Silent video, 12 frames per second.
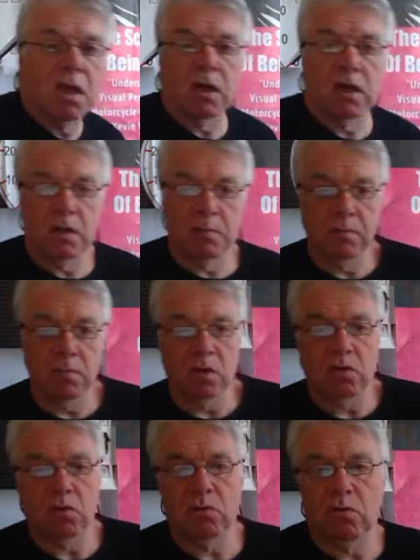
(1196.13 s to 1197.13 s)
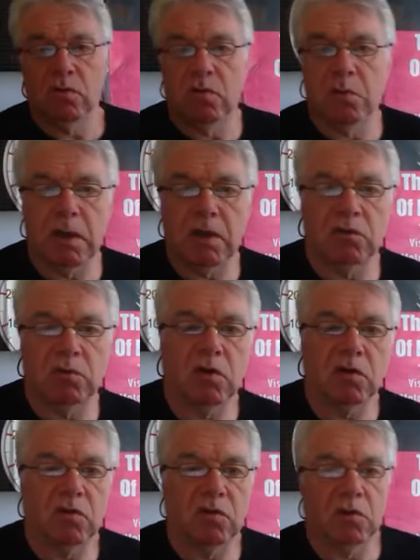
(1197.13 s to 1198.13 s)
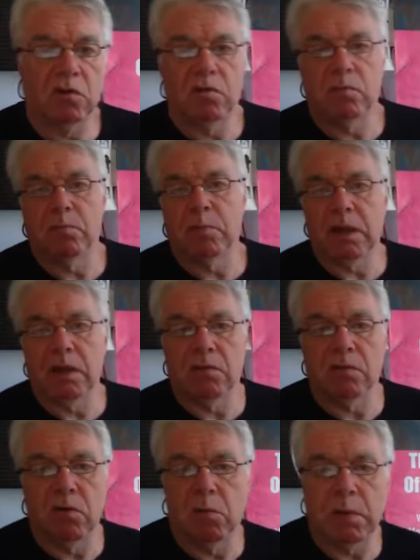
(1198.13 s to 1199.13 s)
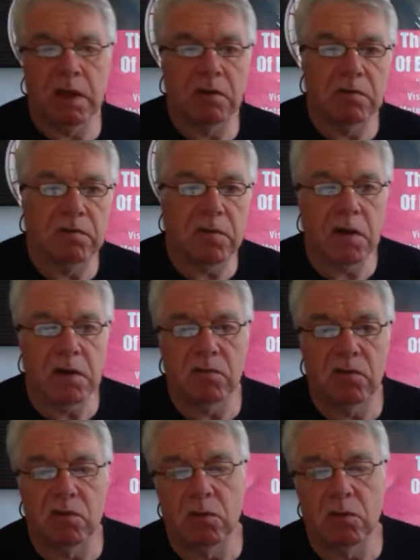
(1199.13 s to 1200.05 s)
The calls for a mass switch to pedal and foot power are fine for